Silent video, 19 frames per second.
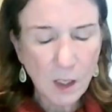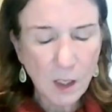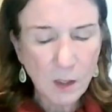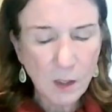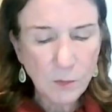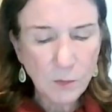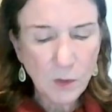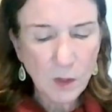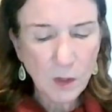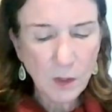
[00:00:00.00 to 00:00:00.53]

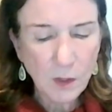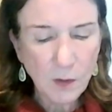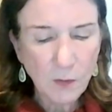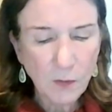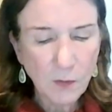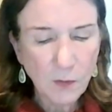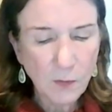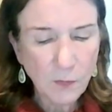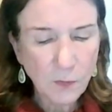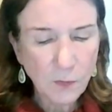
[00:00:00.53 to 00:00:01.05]
um,
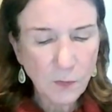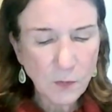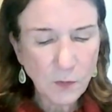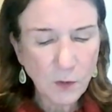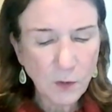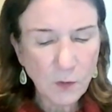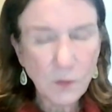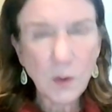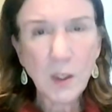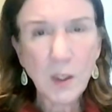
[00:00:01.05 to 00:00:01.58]
there,
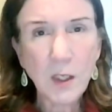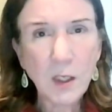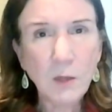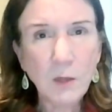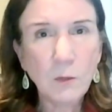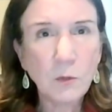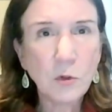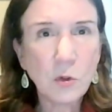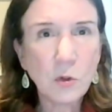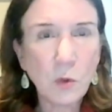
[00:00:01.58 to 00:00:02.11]
you know, the,
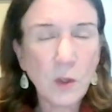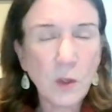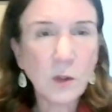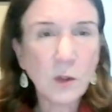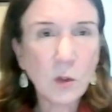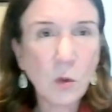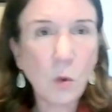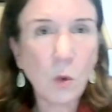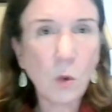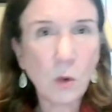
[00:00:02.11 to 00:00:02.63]
he joined the
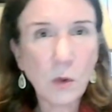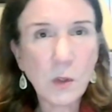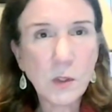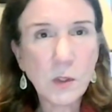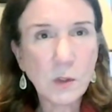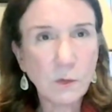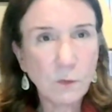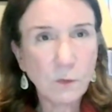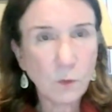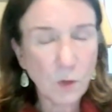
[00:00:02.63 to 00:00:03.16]

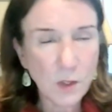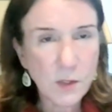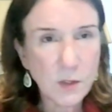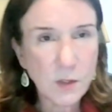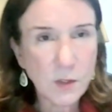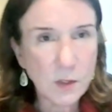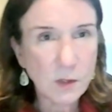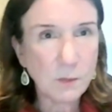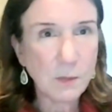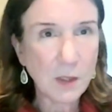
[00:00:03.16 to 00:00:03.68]
chorus of
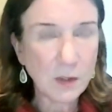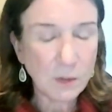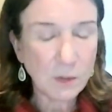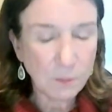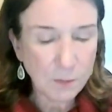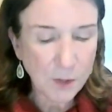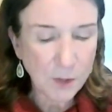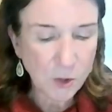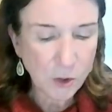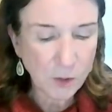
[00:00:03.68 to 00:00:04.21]
voices about
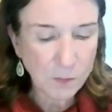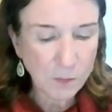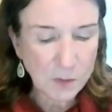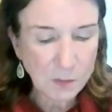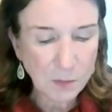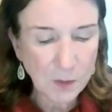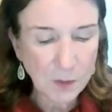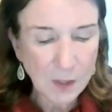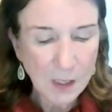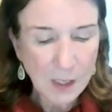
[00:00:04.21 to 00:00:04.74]
the bishops,
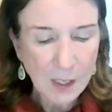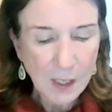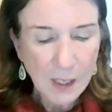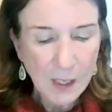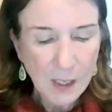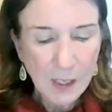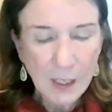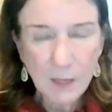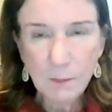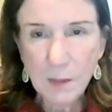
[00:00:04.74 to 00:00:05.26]
but
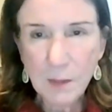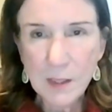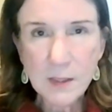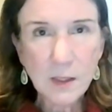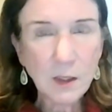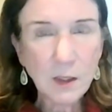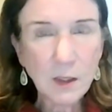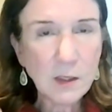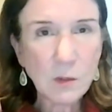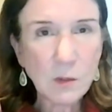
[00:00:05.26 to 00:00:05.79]
he
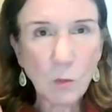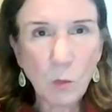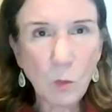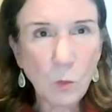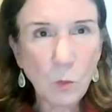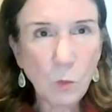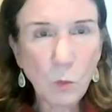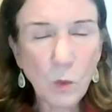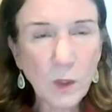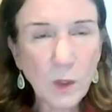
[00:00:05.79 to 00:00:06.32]
basically said,
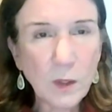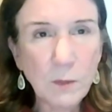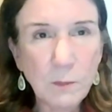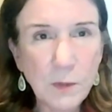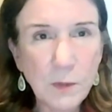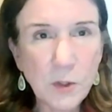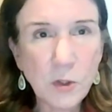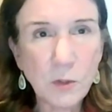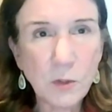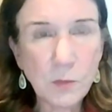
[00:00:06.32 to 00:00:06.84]
well, what can
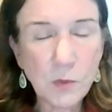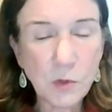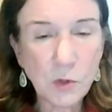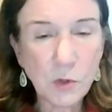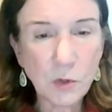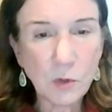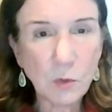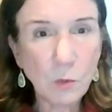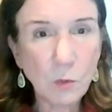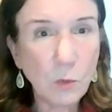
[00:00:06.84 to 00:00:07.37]
bishops
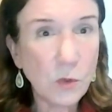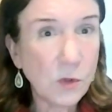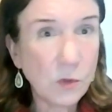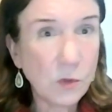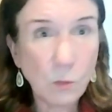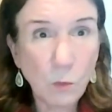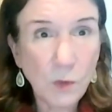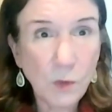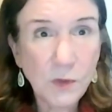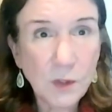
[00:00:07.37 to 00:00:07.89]
do with
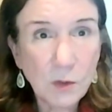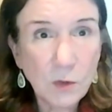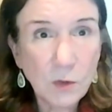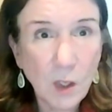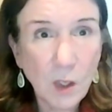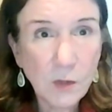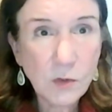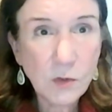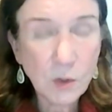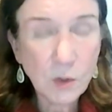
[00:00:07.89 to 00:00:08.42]
what they're
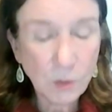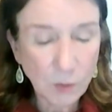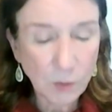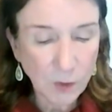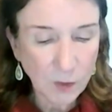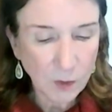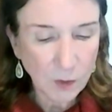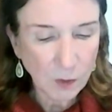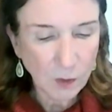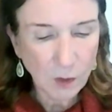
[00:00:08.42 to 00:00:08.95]
not
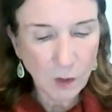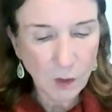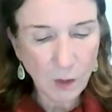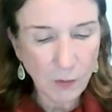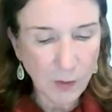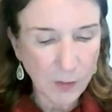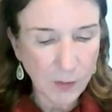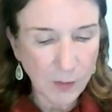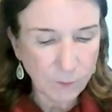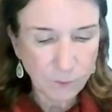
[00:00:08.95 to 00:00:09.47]
doing? All
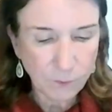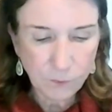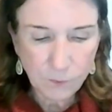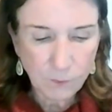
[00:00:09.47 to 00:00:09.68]
right.